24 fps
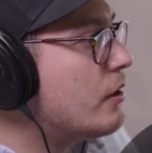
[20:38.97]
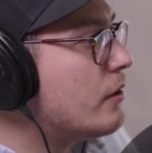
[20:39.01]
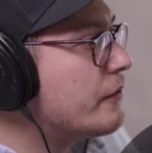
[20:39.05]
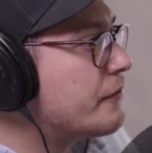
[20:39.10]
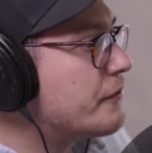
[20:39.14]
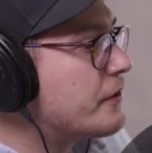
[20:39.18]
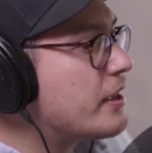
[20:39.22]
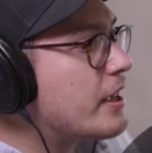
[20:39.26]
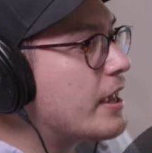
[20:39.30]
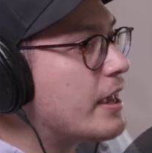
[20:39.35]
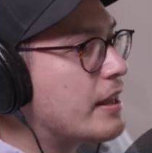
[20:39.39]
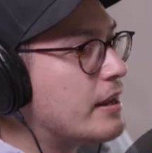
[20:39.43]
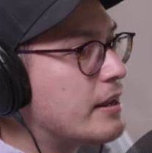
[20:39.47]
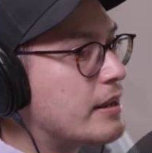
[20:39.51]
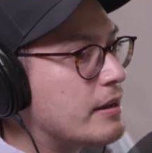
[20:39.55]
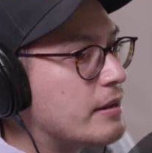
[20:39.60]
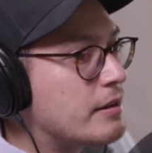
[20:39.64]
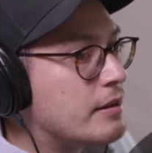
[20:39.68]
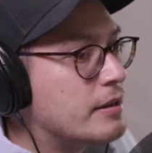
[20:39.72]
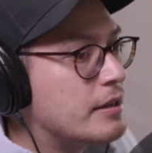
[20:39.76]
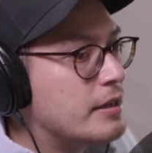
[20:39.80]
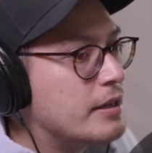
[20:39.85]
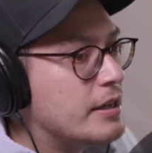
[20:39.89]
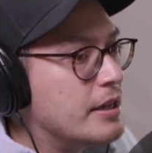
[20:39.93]
Canon
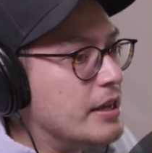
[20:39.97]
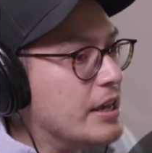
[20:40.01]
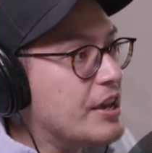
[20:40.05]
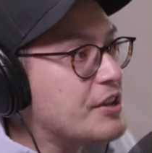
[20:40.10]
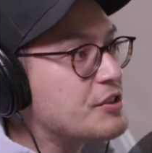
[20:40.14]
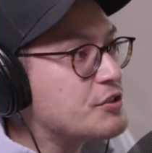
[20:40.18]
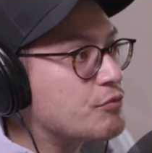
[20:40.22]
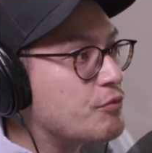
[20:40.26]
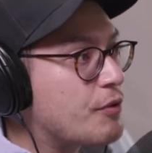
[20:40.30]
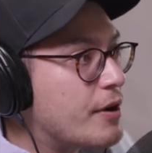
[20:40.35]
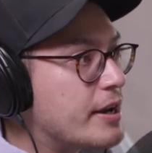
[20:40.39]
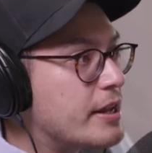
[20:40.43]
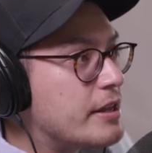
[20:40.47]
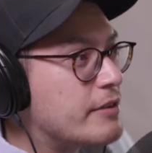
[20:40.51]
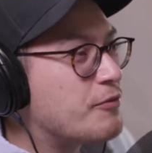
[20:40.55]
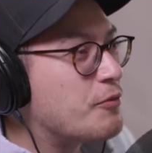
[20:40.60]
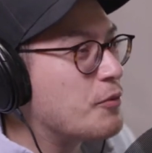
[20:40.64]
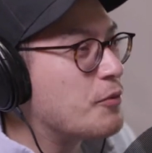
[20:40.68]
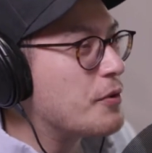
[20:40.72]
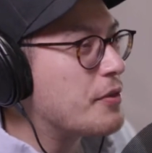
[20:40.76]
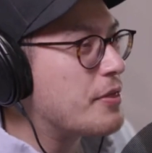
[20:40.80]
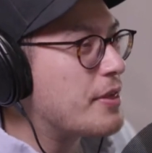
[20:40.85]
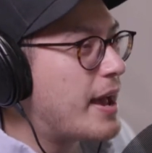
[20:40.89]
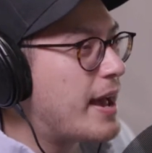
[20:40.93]
is ready
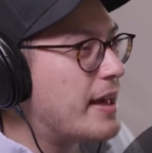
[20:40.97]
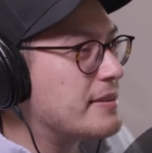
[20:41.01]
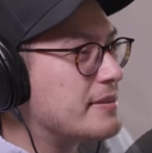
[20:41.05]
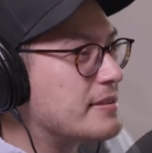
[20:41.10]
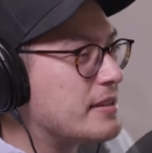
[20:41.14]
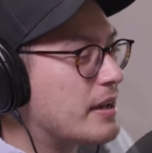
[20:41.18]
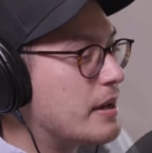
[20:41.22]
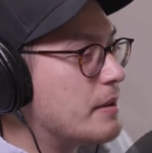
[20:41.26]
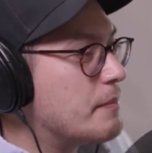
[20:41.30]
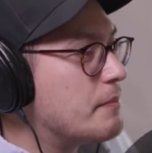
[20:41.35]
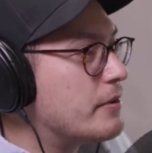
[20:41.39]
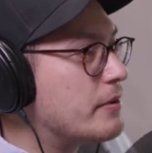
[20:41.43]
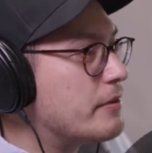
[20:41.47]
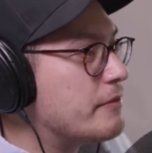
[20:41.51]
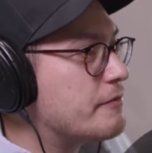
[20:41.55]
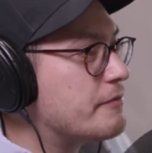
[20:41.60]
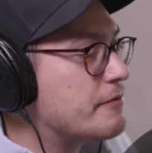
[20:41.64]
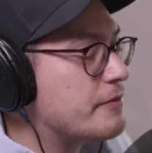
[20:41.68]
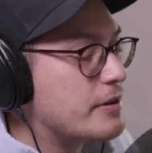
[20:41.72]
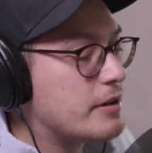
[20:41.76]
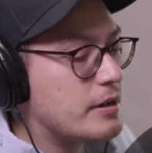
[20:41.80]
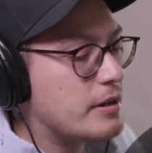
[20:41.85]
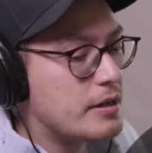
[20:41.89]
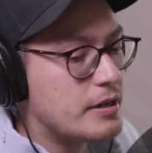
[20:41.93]
for that type of
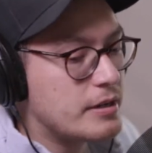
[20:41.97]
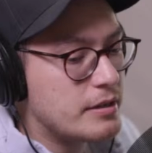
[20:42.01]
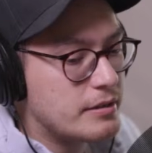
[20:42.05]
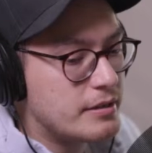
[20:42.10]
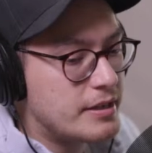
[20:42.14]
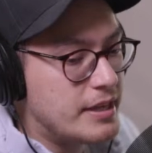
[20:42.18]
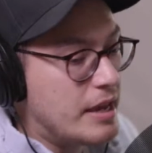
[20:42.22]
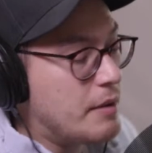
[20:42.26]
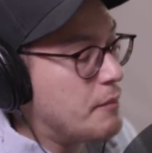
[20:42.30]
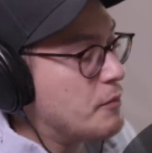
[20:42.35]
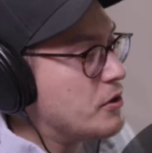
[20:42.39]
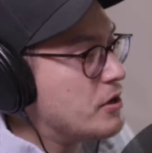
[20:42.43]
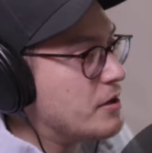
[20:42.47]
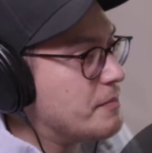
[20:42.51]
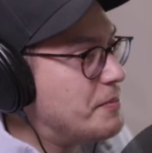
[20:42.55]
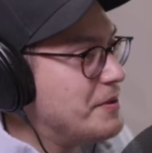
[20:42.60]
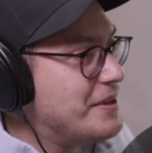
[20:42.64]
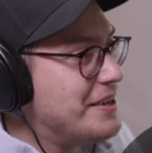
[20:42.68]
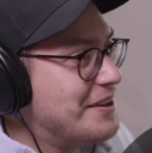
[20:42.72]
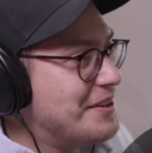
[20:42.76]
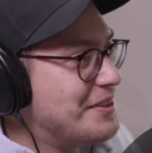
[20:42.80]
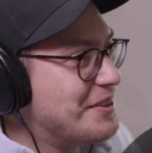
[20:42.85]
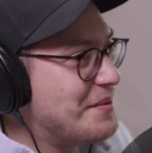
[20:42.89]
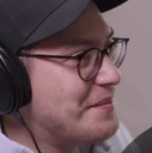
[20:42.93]
camera to
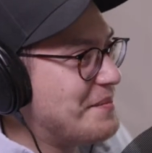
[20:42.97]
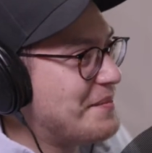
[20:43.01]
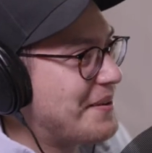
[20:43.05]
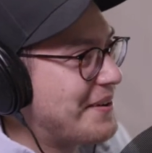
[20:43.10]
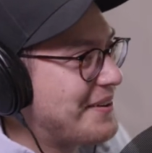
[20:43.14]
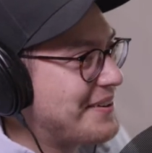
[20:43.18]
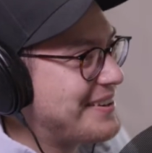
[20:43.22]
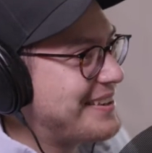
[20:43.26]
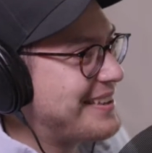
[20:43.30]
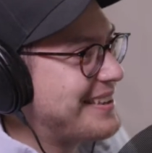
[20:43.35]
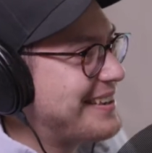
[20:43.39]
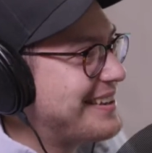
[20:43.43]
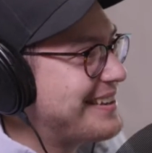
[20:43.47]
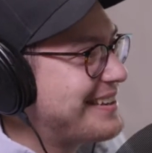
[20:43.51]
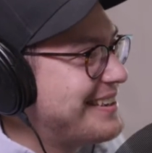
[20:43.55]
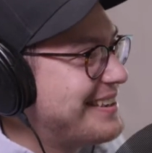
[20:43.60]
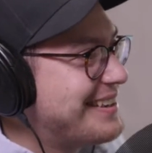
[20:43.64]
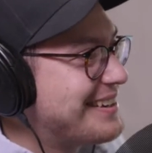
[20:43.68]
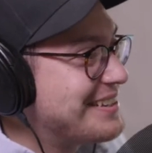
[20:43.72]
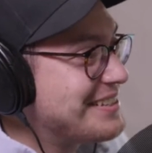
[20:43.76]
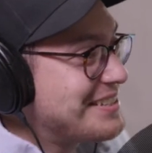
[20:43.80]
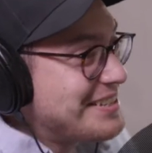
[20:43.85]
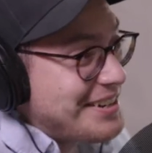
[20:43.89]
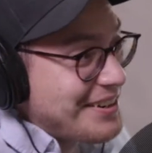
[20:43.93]
be on the market.
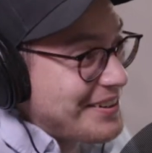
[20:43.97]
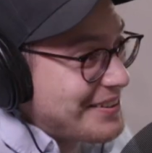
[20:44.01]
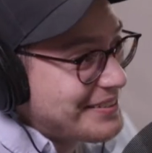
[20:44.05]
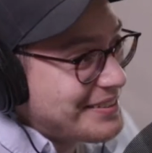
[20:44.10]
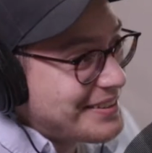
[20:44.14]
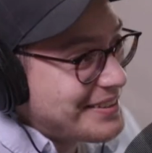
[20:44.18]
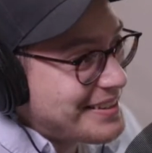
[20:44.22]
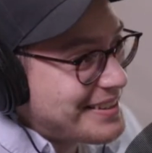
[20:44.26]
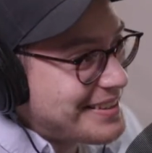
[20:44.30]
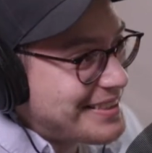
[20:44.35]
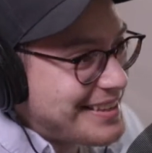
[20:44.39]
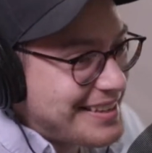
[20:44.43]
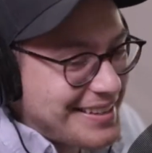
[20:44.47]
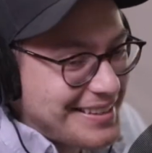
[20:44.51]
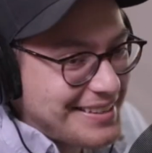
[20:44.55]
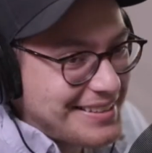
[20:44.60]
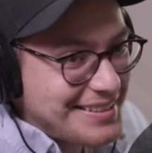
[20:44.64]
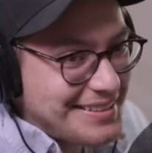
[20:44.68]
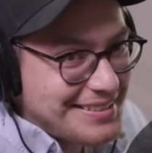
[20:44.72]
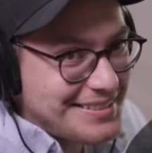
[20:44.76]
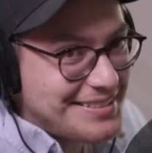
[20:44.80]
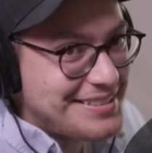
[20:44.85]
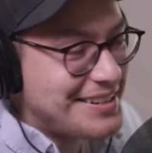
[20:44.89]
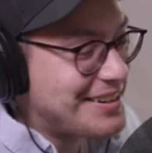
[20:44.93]
Because currently,
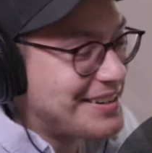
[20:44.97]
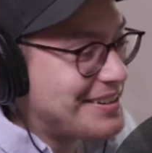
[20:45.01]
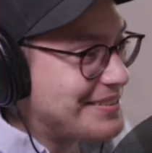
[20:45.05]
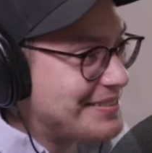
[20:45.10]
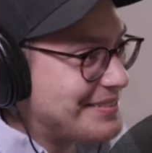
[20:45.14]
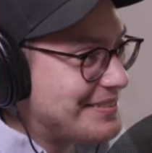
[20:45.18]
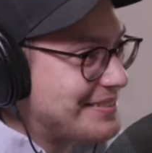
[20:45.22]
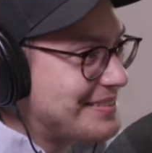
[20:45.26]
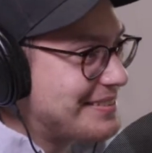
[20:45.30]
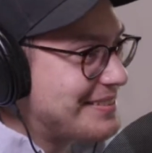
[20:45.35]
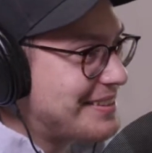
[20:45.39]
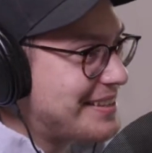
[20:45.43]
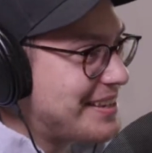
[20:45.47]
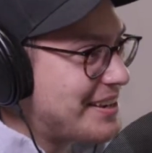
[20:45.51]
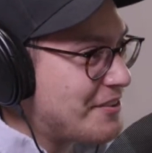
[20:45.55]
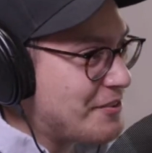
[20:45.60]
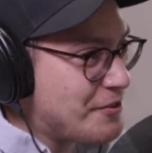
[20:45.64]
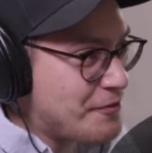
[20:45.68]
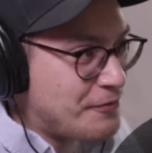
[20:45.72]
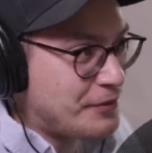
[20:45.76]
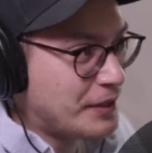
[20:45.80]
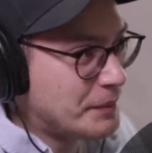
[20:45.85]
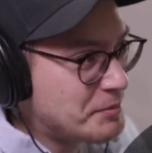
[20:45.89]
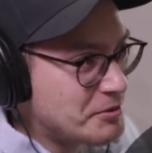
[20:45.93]
they are the
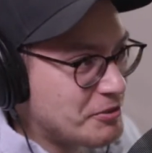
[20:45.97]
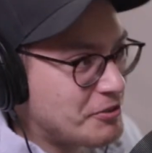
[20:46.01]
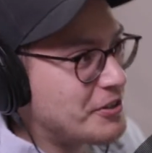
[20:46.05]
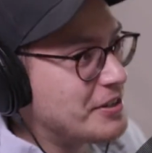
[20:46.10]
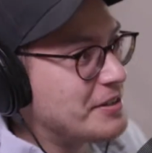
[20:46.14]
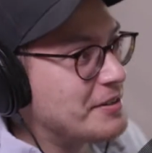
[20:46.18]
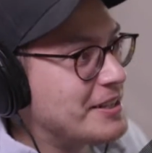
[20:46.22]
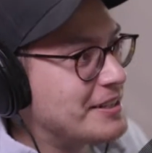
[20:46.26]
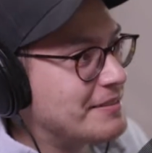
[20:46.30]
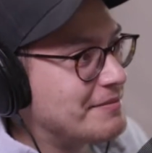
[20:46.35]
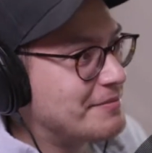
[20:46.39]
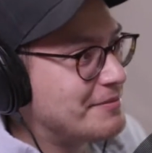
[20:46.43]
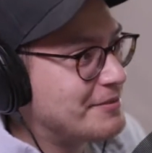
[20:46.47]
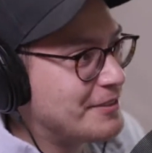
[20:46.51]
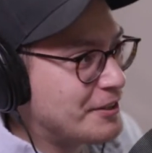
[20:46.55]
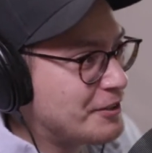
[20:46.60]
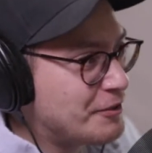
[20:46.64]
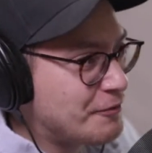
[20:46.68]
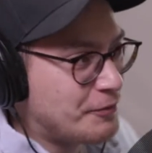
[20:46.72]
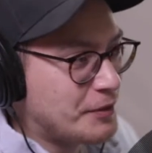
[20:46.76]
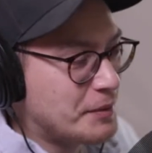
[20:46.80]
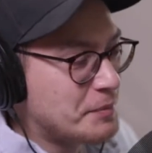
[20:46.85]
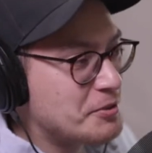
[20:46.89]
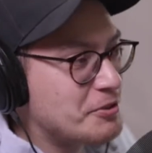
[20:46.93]
flip screen. They're the
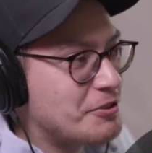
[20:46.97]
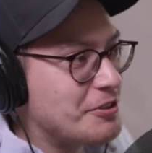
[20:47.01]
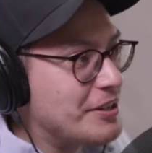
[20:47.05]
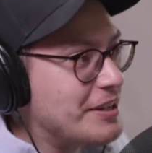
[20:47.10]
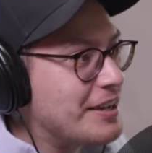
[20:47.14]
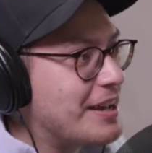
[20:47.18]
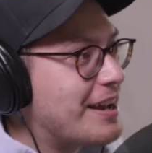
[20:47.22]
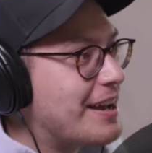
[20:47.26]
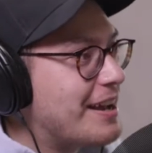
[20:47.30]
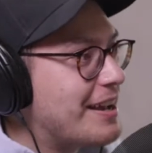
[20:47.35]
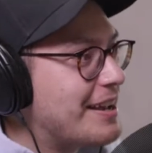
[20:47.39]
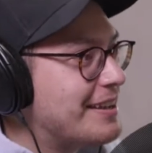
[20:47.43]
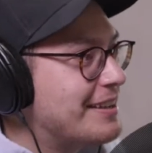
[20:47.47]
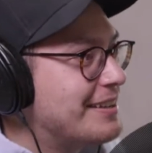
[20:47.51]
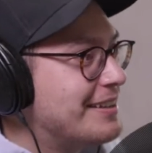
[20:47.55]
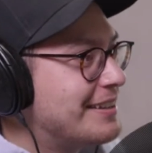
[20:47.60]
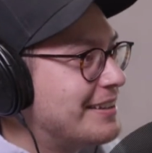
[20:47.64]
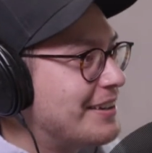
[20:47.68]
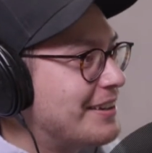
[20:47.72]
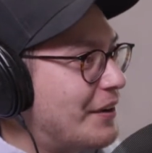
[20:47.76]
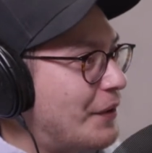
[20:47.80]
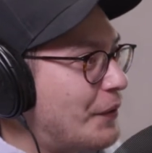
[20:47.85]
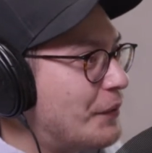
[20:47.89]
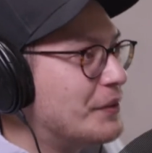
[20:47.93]
flip screen guy.
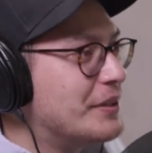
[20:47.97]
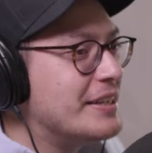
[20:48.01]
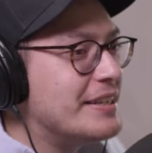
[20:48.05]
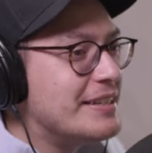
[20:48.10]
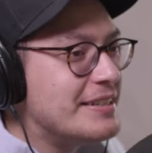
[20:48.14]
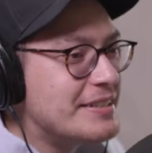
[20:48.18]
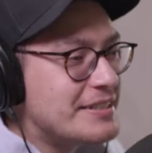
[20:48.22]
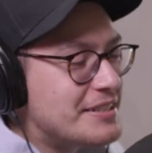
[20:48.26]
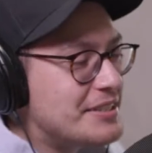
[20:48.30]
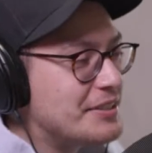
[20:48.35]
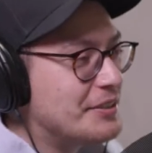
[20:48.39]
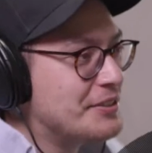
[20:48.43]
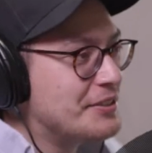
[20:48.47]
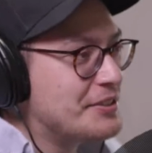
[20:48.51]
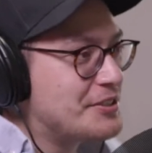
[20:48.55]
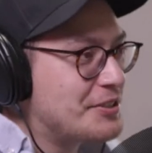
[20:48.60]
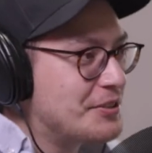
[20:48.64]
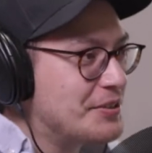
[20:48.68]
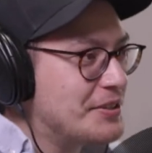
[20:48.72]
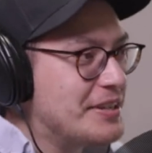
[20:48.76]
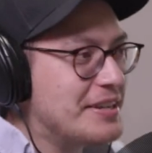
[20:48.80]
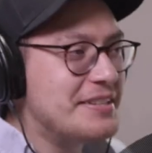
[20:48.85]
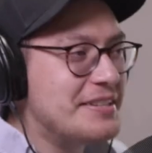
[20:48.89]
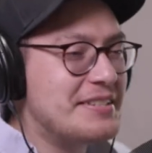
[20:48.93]
Only until the
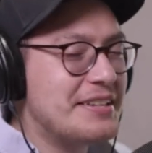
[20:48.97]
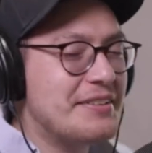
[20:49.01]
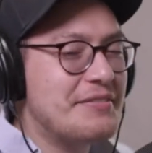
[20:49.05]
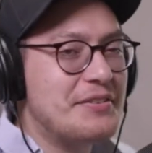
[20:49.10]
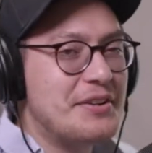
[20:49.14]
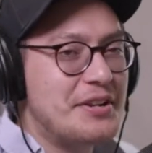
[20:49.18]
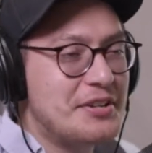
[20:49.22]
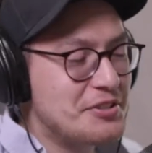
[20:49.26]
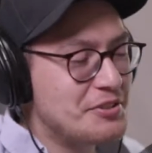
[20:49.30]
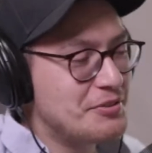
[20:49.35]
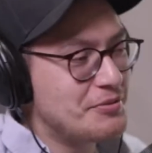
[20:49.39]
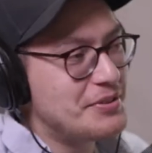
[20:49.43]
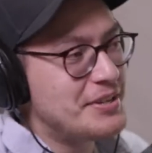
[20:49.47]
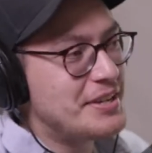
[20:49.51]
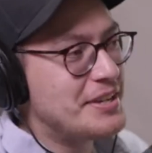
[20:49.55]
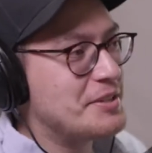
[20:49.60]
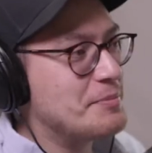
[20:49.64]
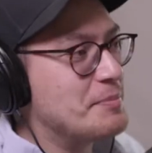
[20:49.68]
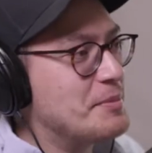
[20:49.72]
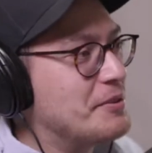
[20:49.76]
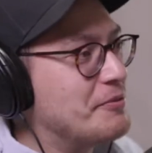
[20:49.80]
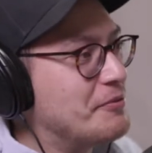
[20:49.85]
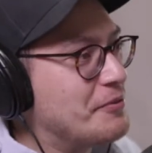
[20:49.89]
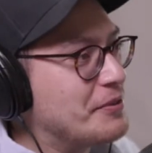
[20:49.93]
Sony A7S III has
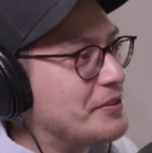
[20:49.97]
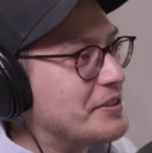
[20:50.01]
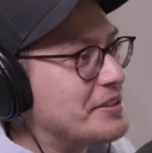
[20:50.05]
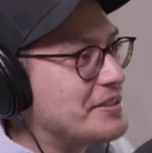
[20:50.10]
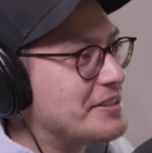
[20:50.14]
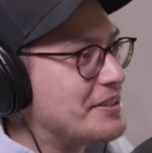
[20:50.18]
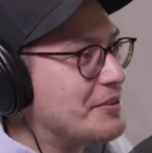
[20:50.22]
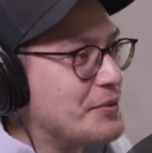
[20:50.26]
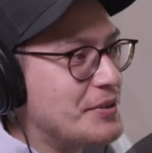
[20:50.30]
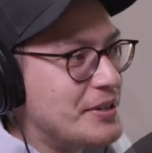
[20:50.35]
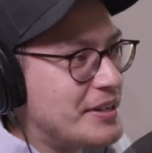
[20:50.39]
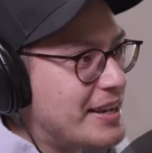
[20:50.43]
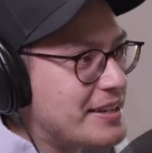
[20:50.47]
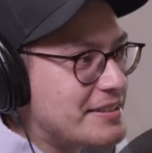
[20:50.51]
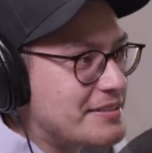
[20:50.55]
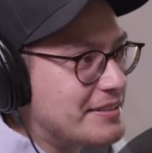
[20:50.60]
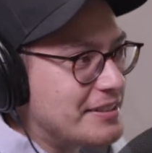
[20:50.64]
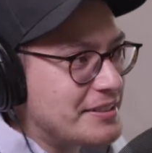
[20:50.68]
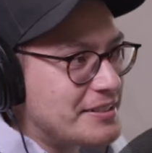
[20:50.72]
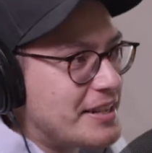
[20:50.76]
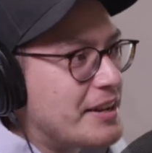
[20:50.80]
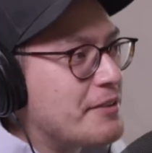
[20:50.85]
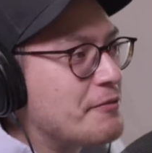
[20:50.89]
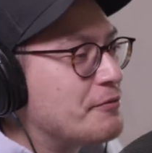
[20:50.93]
been released. Sony
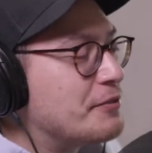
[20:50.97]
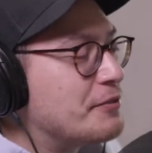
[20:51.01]
doesn't have flip